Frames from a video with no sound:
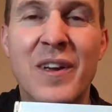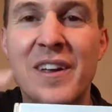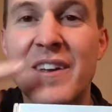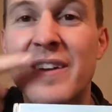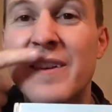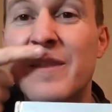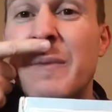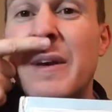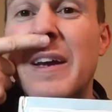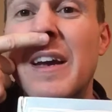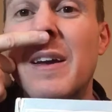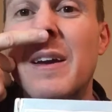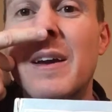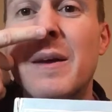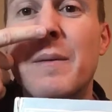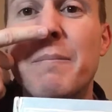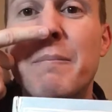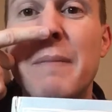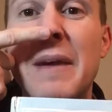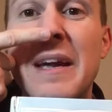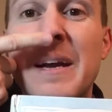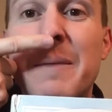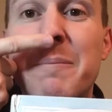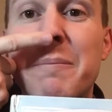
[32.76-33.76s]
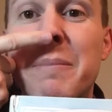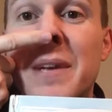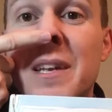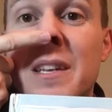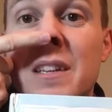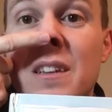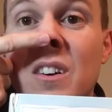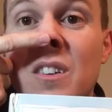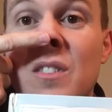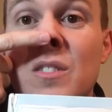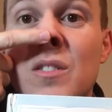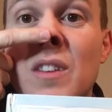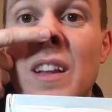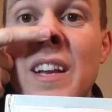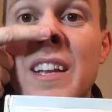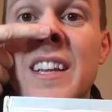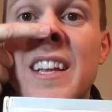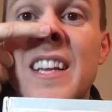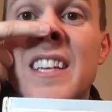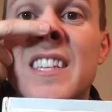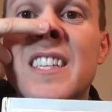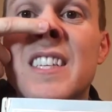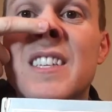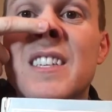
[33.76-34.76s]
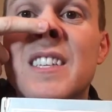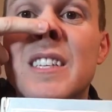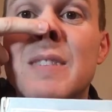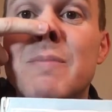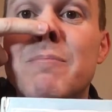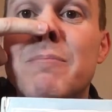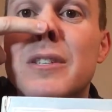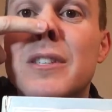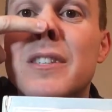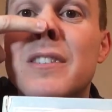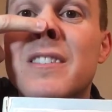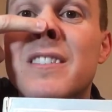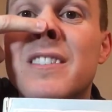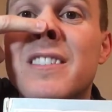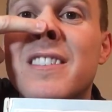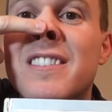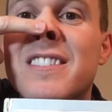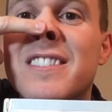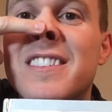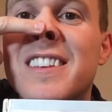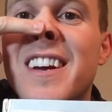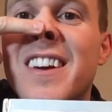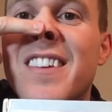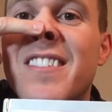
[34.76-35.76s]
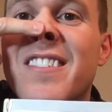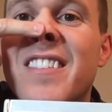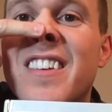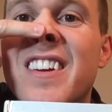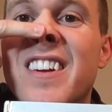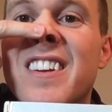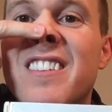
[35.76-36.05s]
You make a, make a big nose like this. You push your nose up.